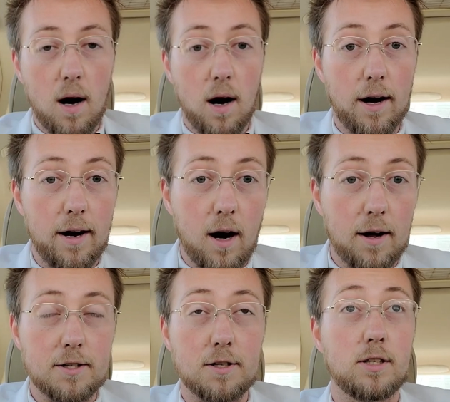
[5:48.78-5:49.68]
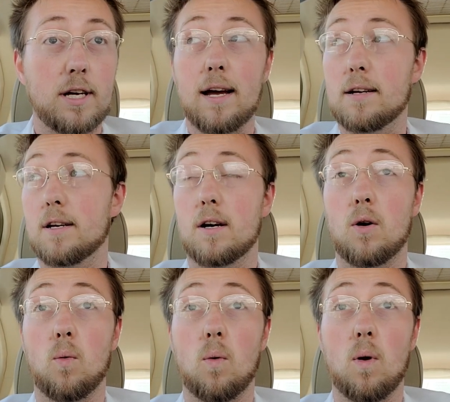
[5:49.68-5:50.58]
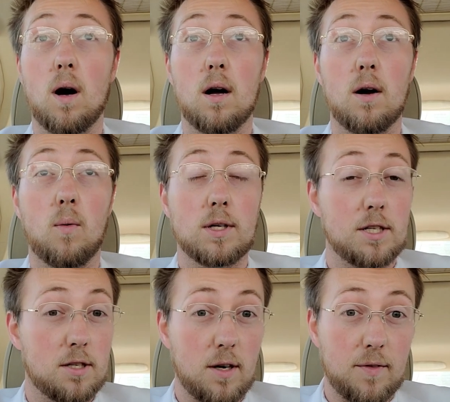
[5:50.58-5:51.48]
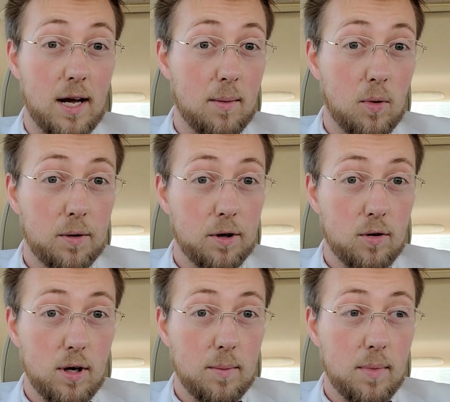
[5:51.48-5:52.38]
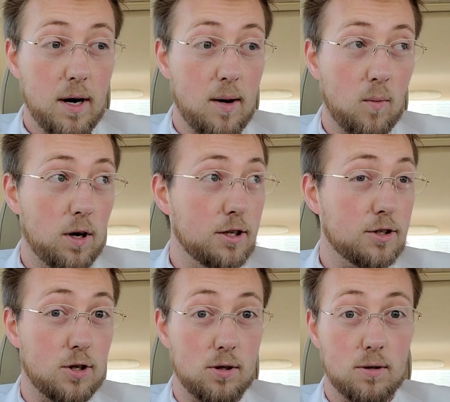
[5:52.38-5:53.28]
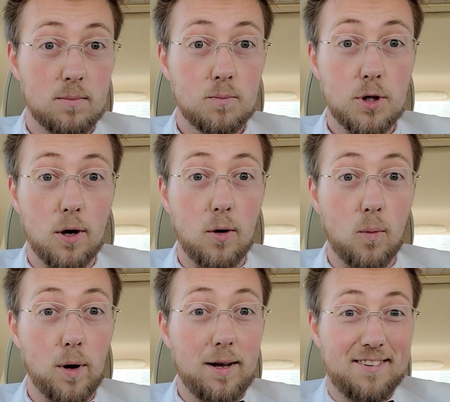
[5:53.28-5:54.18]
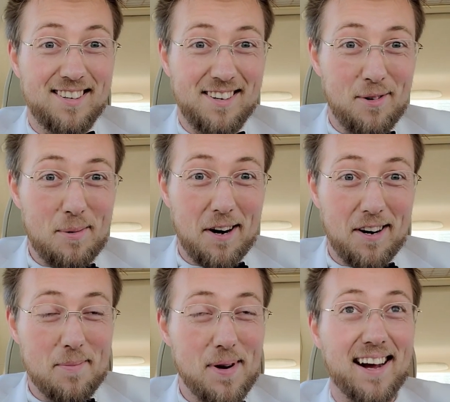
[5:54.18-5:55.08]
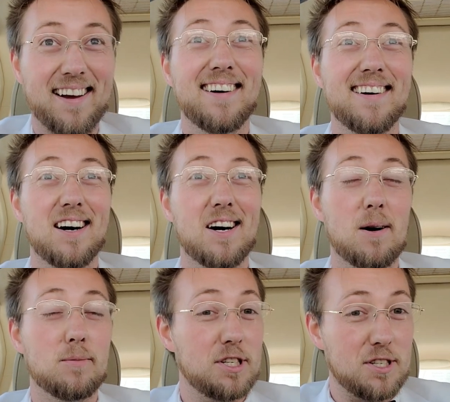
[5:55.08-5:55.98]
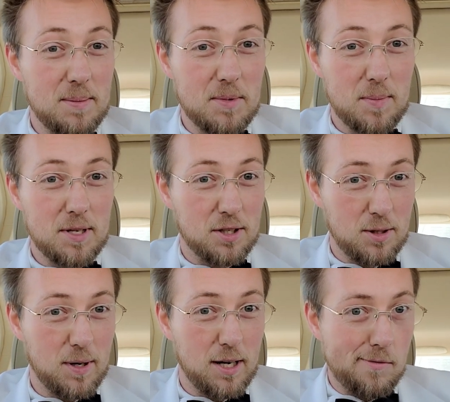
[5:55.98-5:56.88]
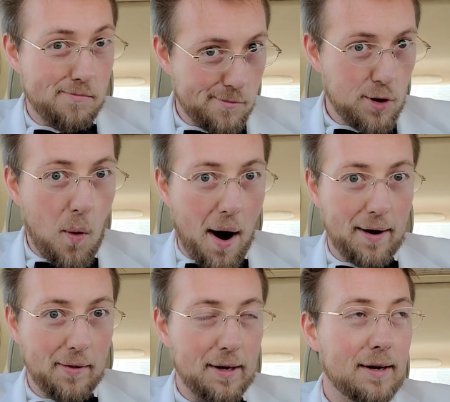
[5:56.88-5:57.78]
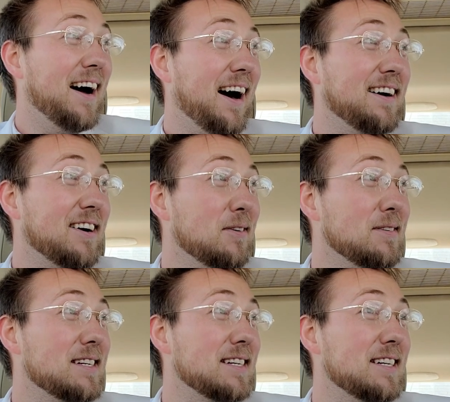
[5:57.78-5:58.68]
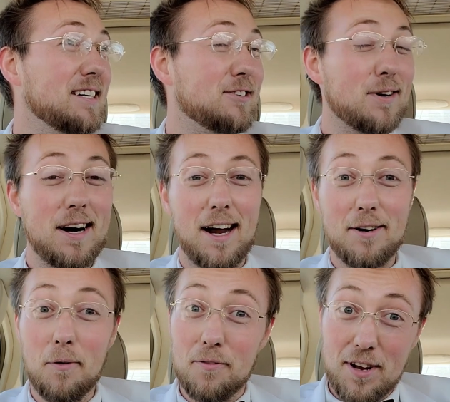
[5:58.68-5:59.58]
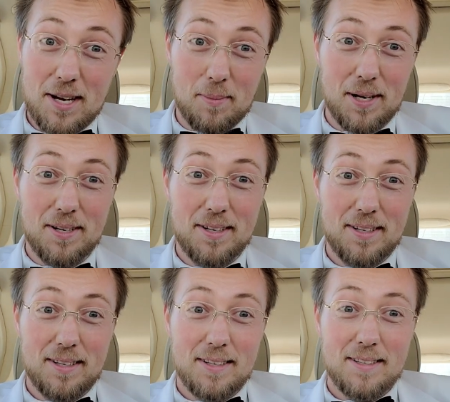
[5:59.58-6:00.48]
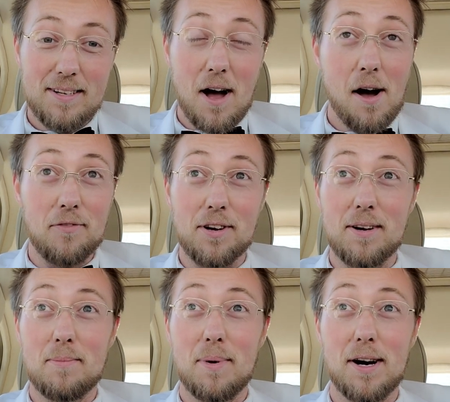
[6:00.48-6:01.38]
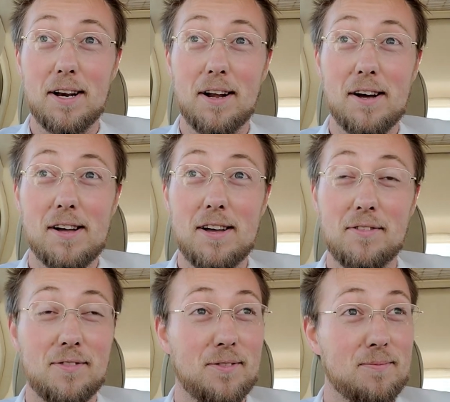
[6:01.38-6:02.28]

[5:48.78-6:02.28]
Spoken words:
I honestly can't tell what's a stuffed animal in her crib and what is her. So, we better get back. She seems to be sleeping quietly. I don't fib. Often. But if